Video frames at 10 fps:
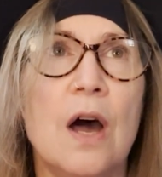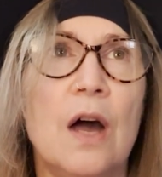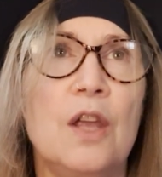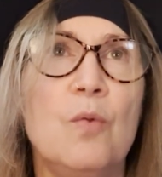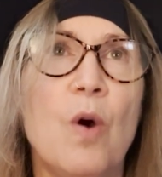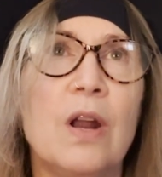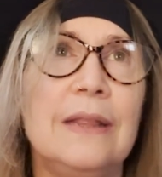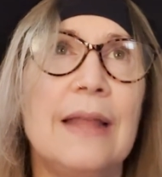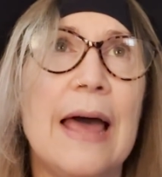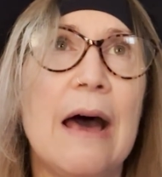You want to
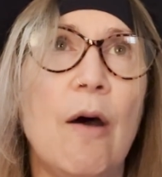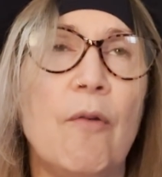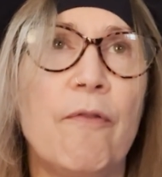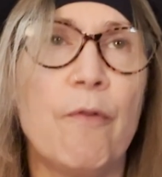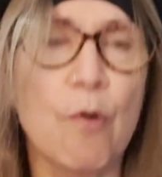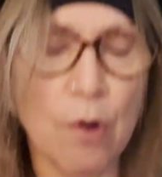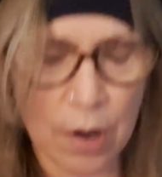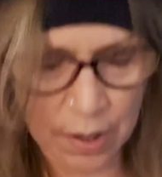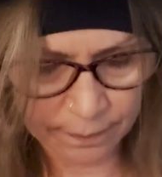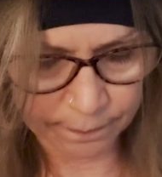allow for